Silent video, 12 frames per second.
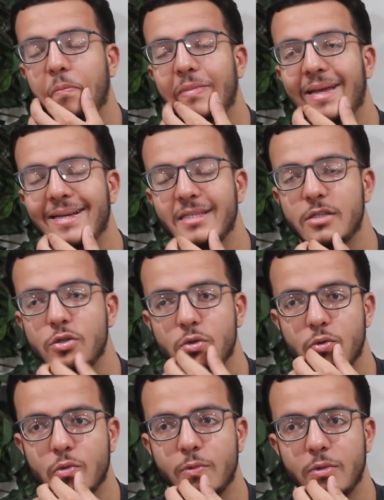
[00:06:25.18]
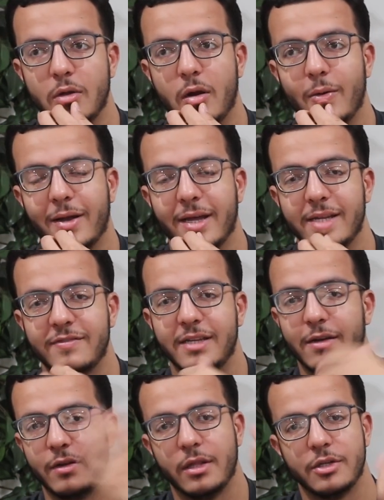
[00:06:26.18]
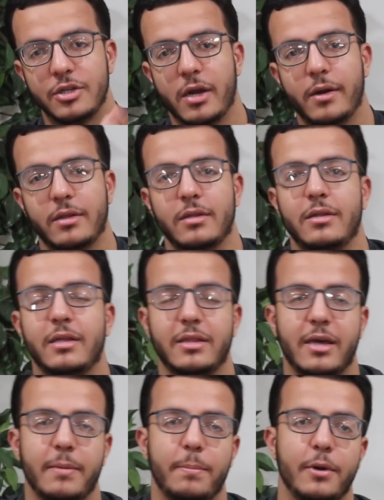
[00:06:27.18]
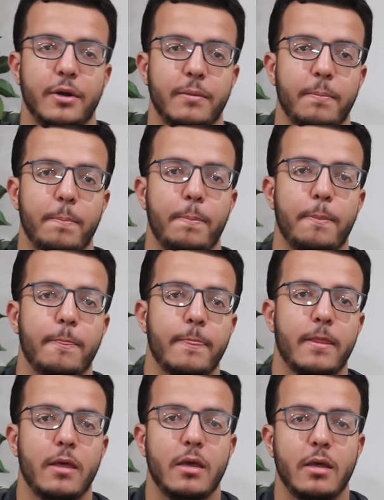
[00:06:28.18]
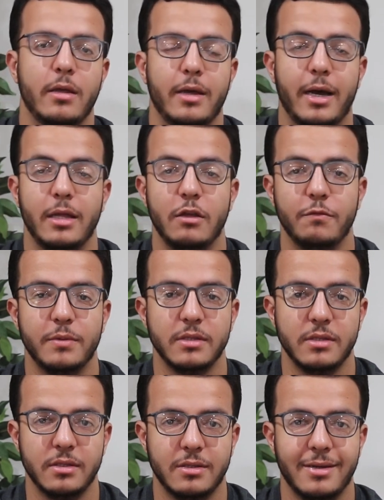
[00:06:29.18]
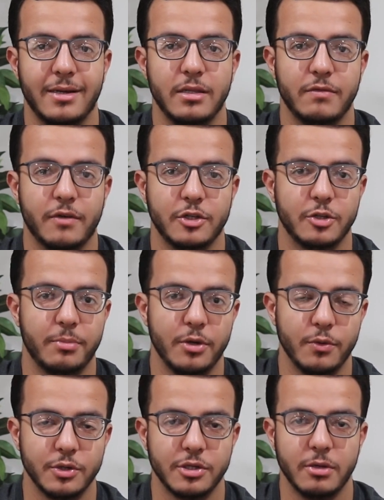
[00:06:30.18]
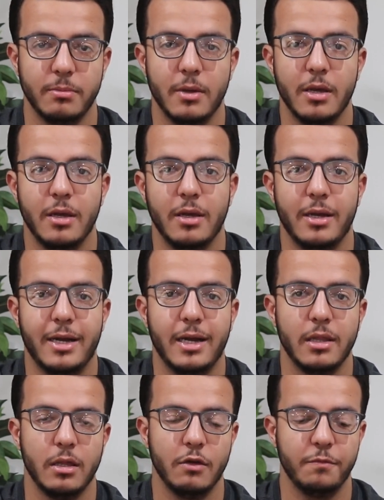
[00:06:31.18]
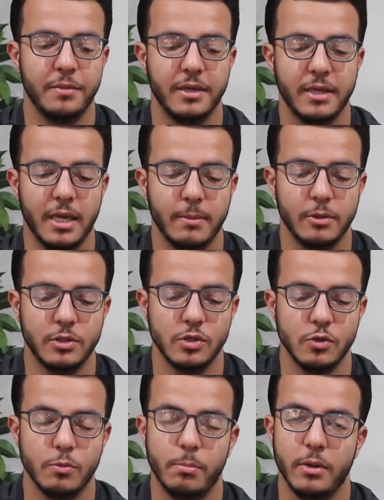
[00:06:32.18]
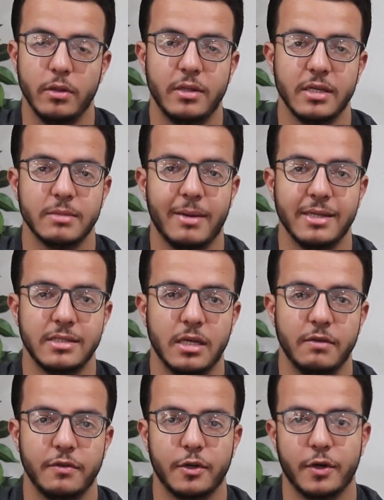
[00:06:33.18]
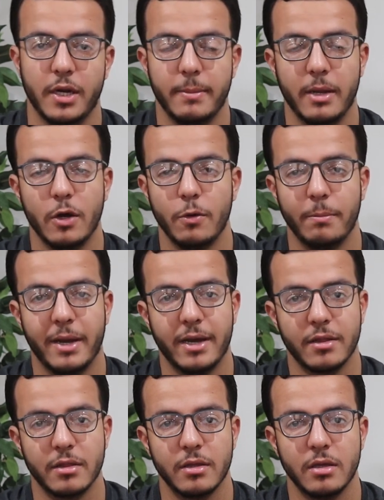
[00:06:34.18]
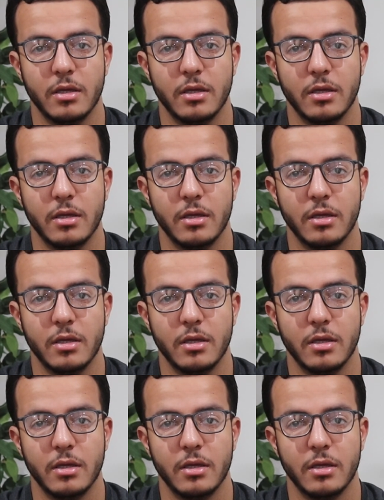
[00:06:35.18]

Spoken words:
Not to, you know, kind of sound cliche or anything like that, but I love business. I love entrepreneurship. I love being able to build things myself and create my own path.